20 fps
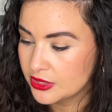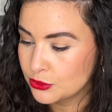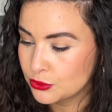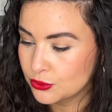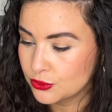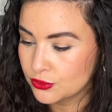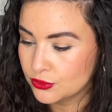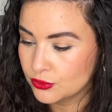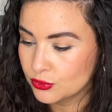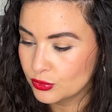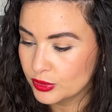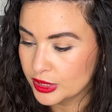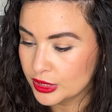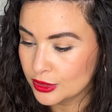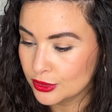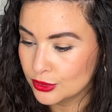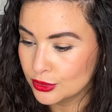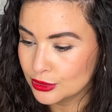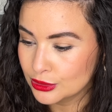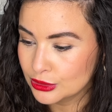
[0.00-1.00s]
Oof,
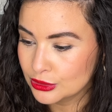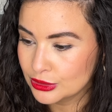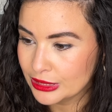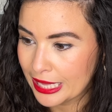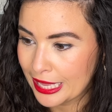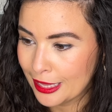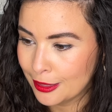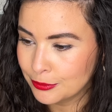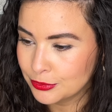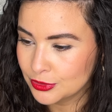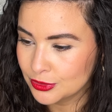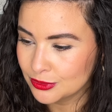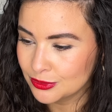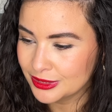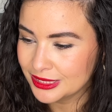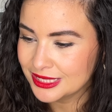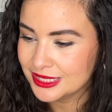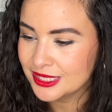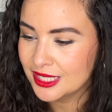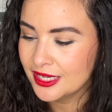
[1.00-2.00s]
it looks
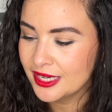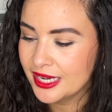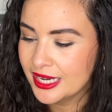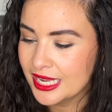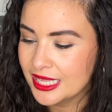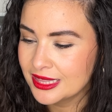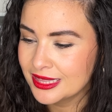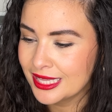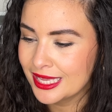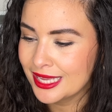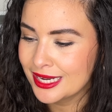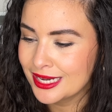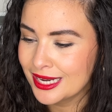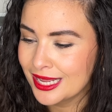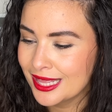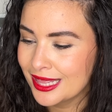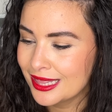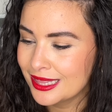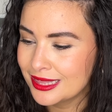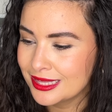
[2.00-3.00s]
absolutely stunning. And then
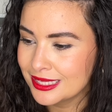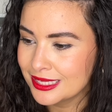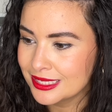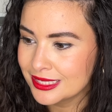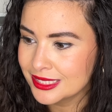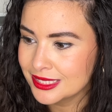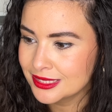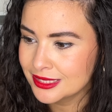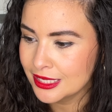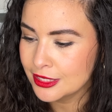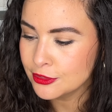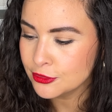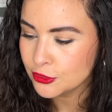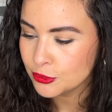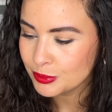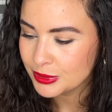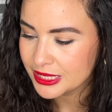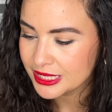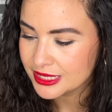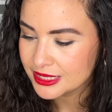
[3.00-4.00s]
uh, the
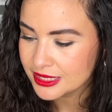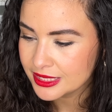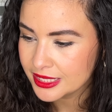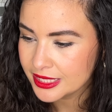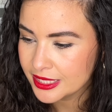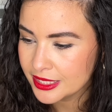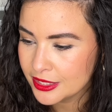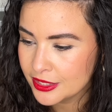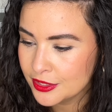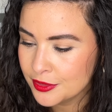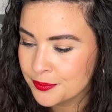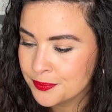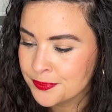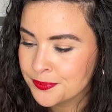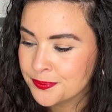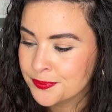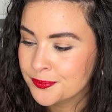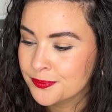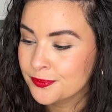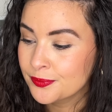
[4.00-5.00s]
centerpiece here,
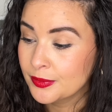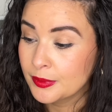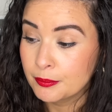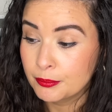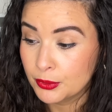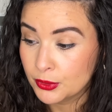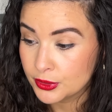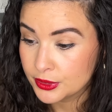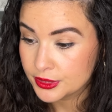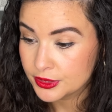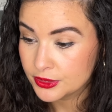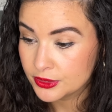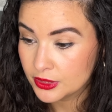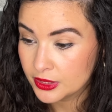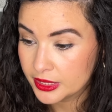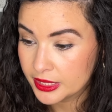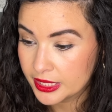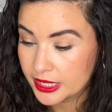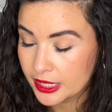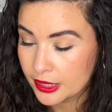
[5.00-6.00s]

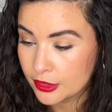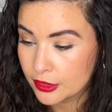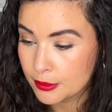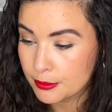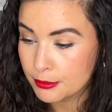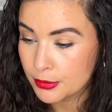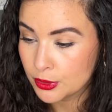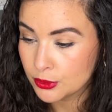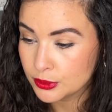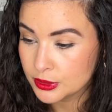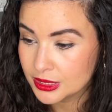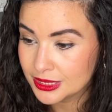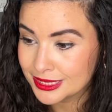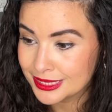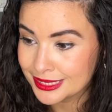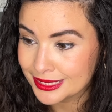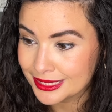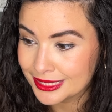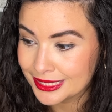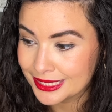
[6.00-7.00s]
personally, the
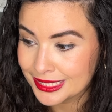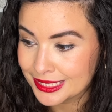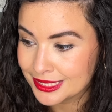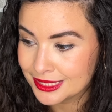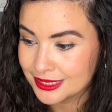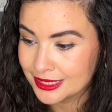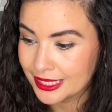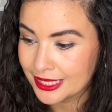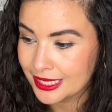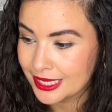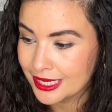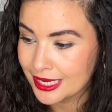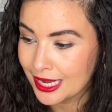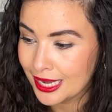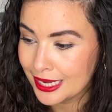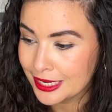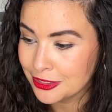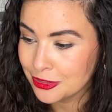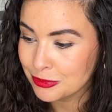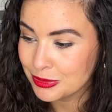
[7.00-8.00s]
most exciting
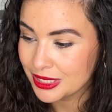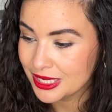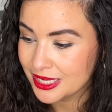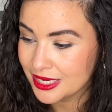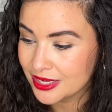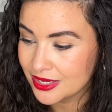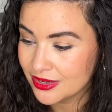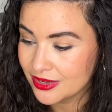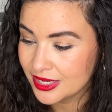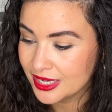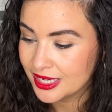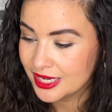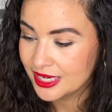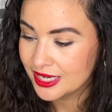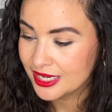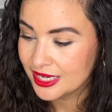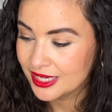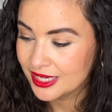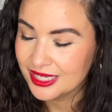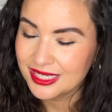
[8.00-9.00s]
item here
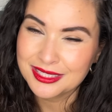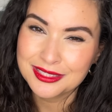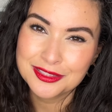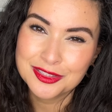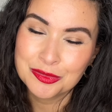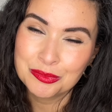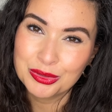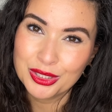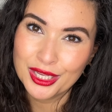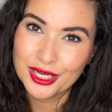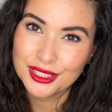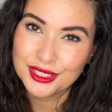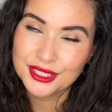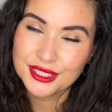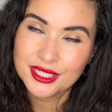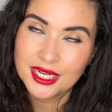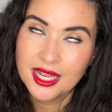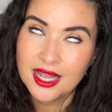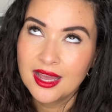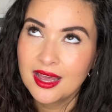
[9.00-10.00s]
is the
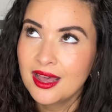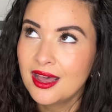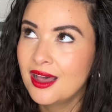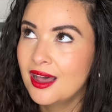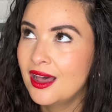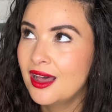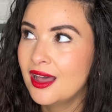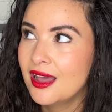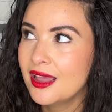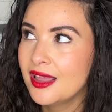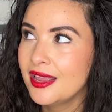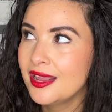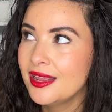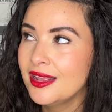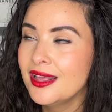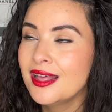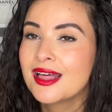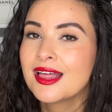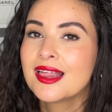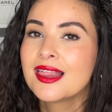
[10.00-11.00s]
blush.
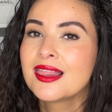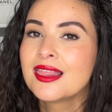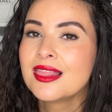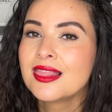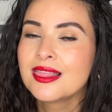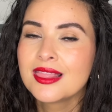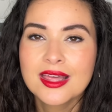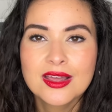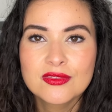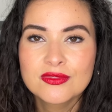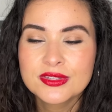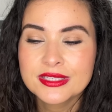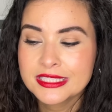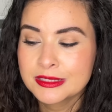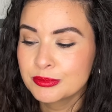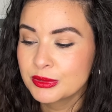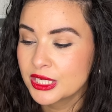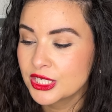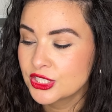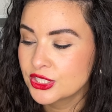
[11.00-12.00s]
I love
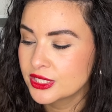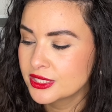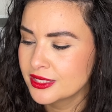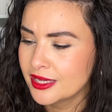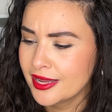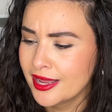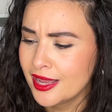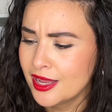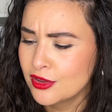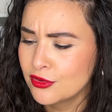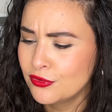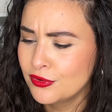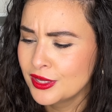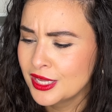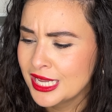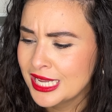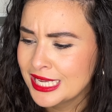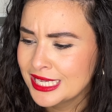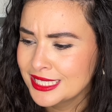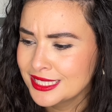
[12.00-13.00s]
these blushes. I have
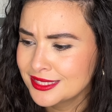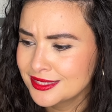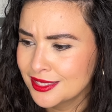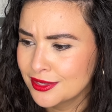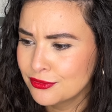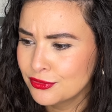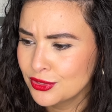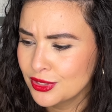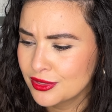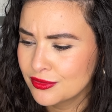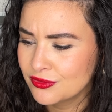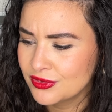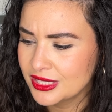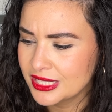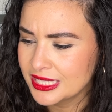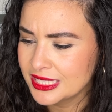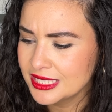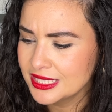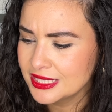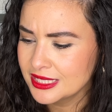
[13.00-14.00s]
several of
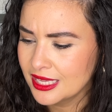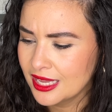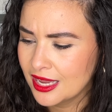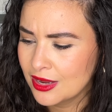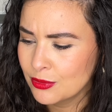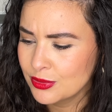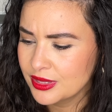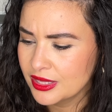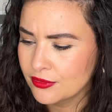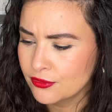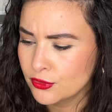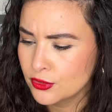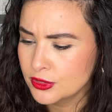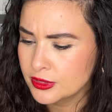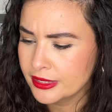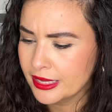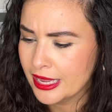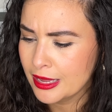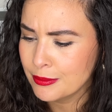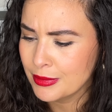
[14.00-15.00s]
these. Uh, when they
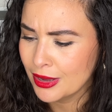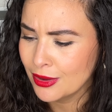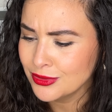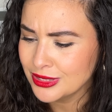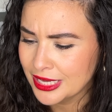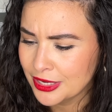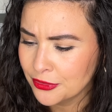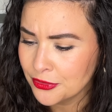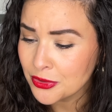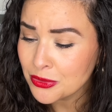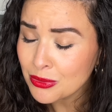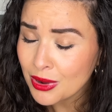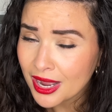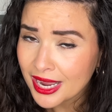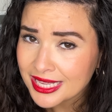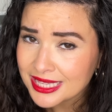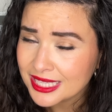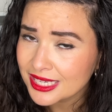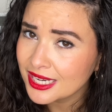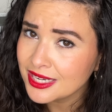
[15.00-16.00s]
first came out, I don't know
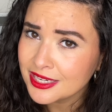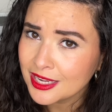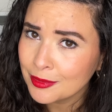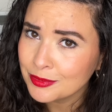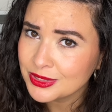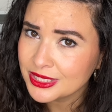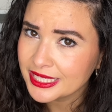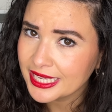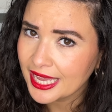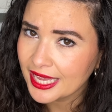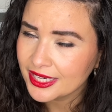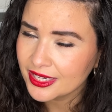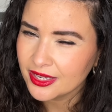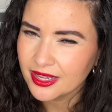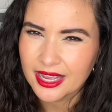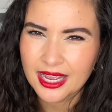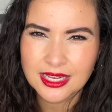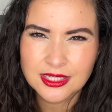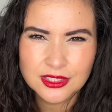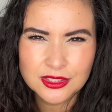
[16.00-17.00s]
why they didn't come to Canada.
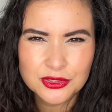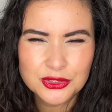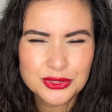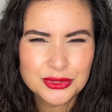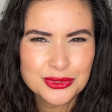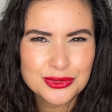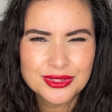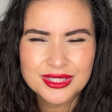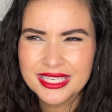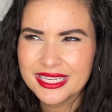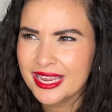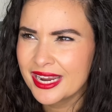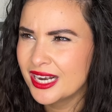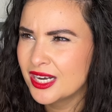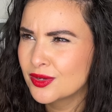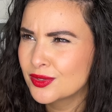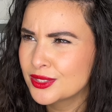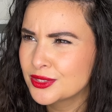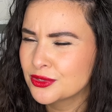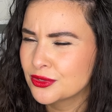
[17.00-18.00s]
I had to use like
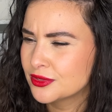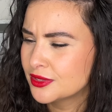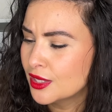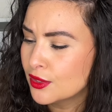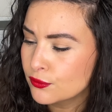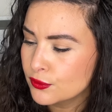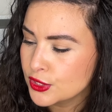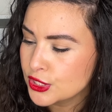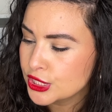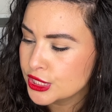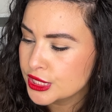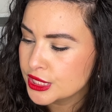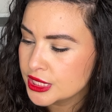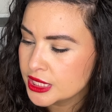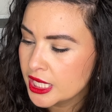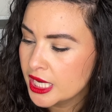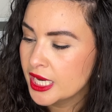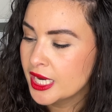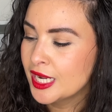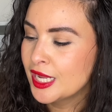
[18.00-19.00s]
Harrods or
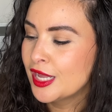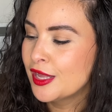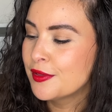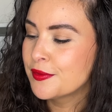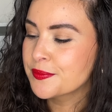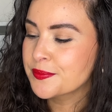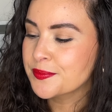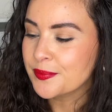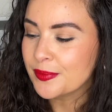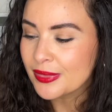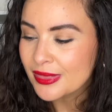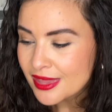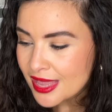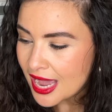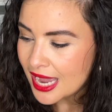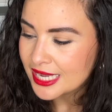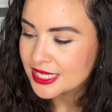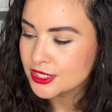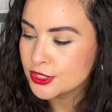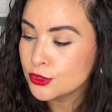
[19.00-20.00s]
Selfridges.
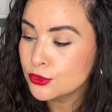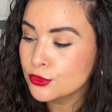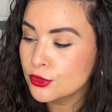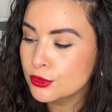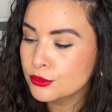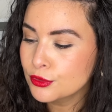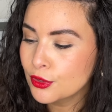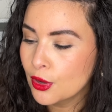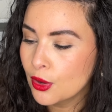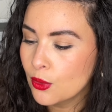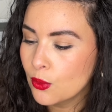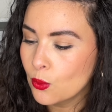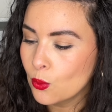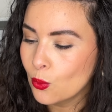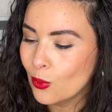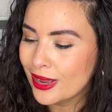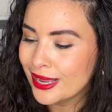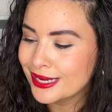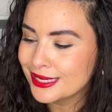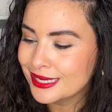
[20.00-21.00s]
I still don't know
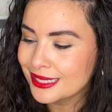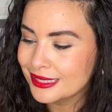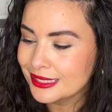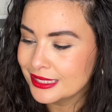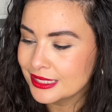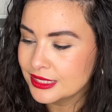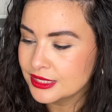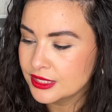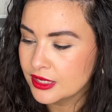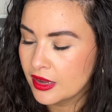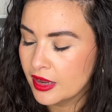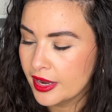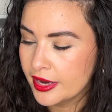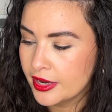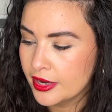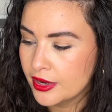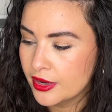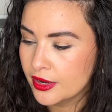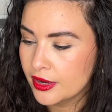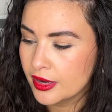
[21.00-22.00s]
when the
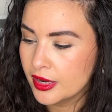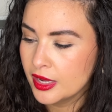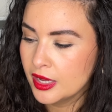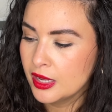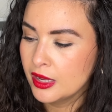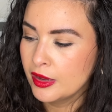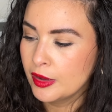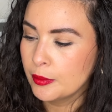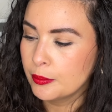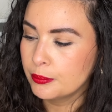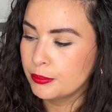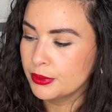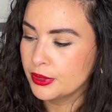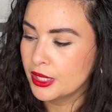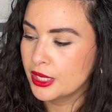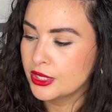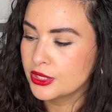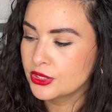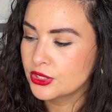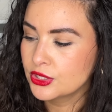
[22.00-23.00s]
entire
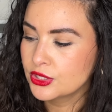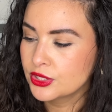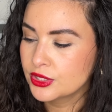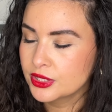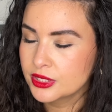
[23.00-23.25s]
blush